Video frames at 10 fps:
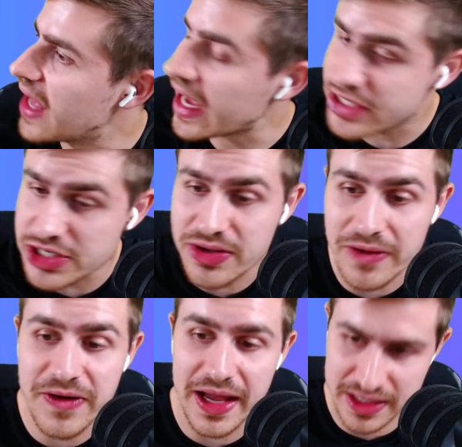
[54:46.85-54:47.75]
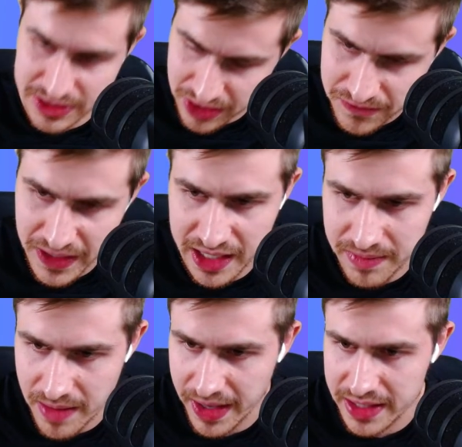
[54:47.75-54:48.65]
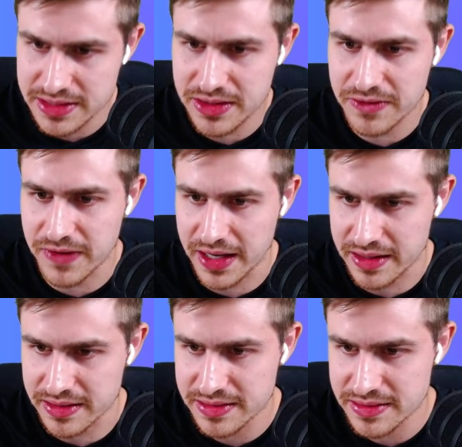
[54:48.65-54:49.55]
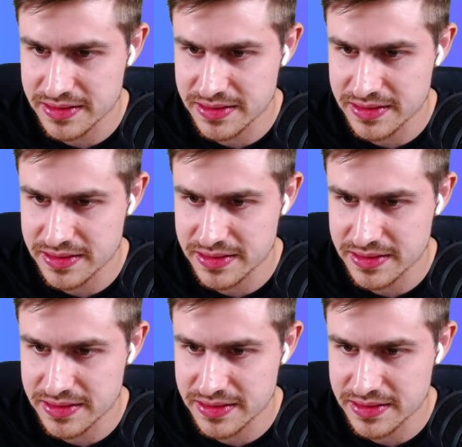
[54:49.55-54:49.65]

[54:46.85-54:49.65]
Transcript: Actually, start Flecken. Start Flecken, my bad. Start Flecken.